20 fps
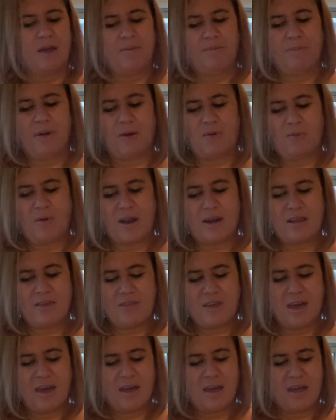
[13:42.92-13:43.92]
But one of
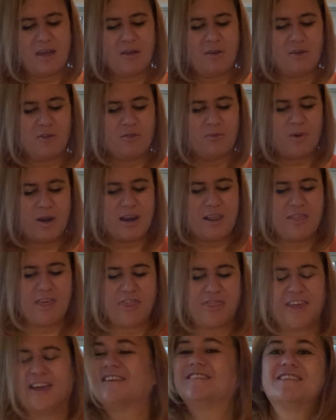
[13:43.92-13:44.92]
the
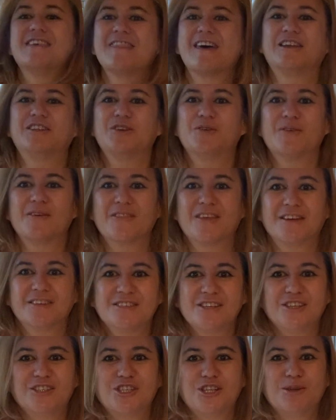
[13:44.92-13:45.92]
things that they do on those
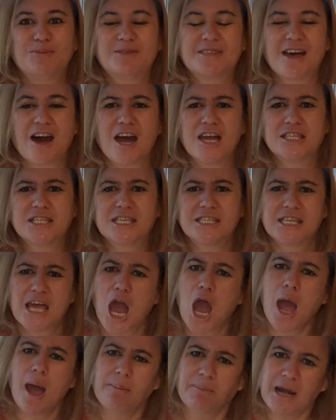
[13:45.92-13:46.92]
YouTube sites is
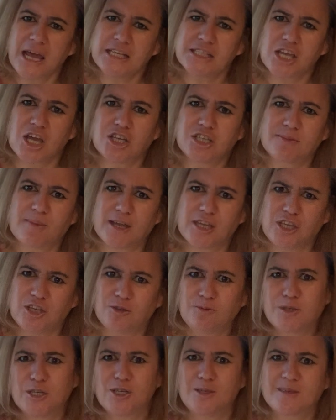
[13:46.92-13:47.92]
that please go to my
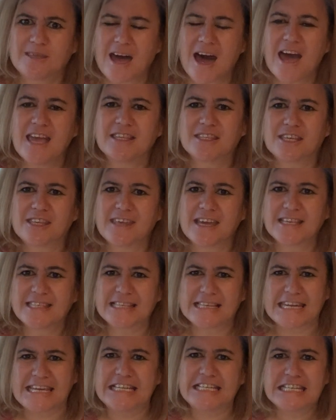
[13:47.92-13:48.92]
YouTube site. So that's
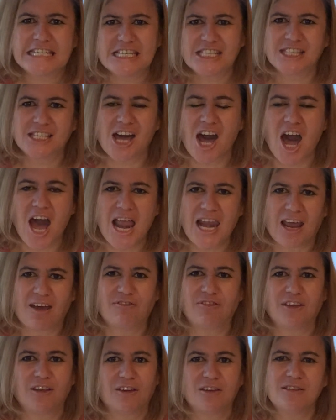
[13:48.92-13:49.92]
Lynda's Kai
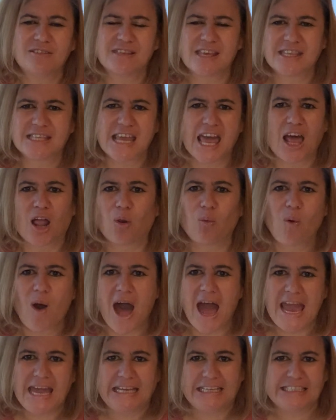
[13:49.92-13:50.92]
Love You. So it's
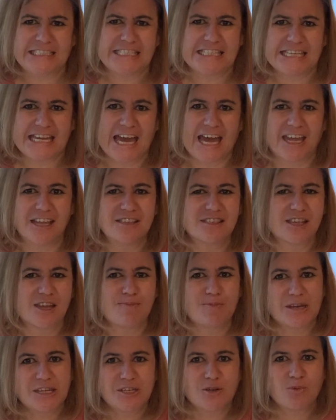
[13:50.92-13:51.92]
Lynda. So
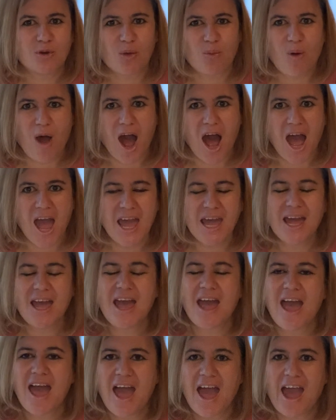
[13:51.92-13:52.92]
I'm Lynda with a Y.
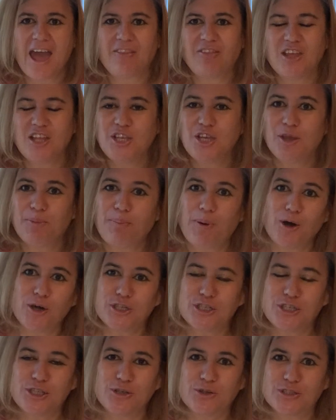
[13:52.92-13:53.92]
And then you
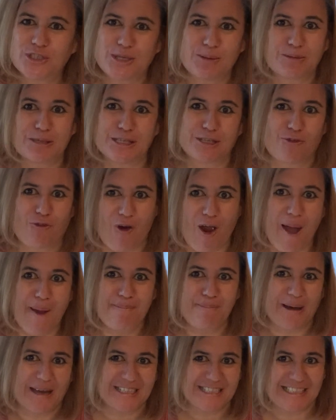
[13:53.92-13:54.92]
push your
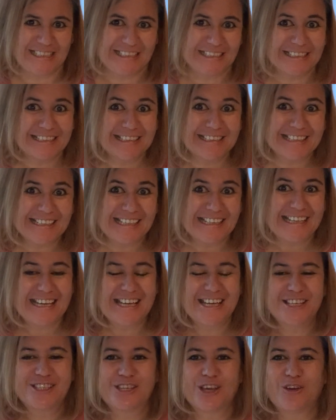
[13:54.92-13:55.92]
subscribe button.
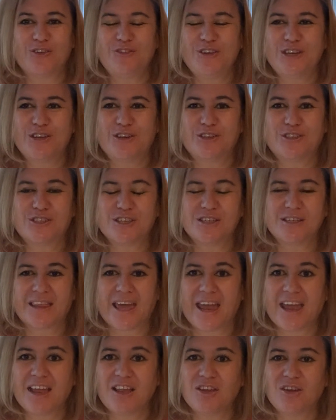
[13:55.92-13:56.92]
So if you could do
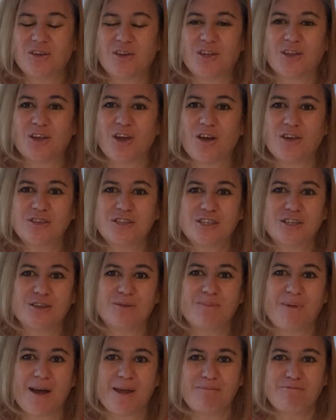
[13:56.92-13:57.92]
that, you can go to
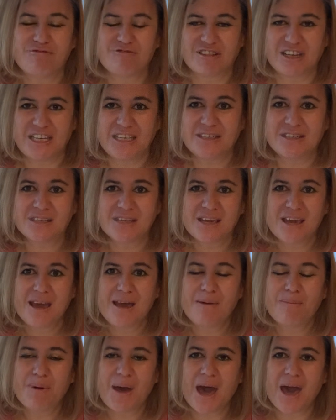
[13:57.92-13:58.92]
my bread
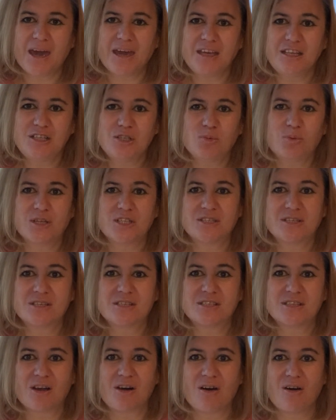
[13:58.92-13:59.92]
page, which
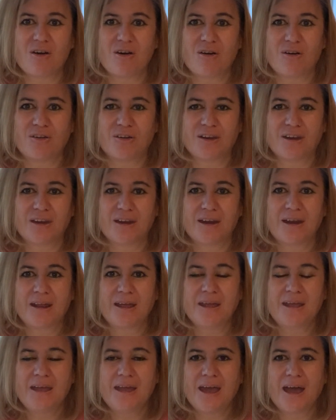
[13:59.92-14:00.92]
is on
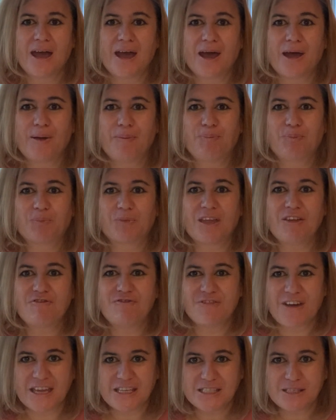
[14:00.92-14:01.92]

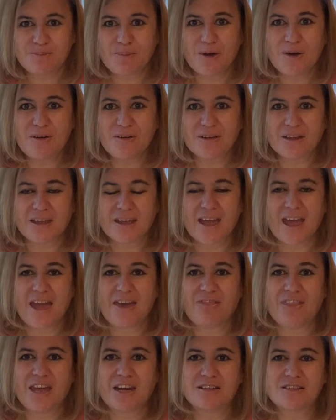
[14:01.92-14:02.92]
Facebook,
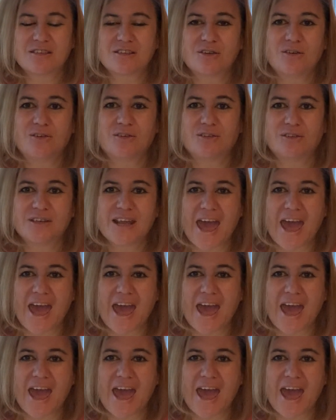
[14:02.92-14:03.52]
and that is called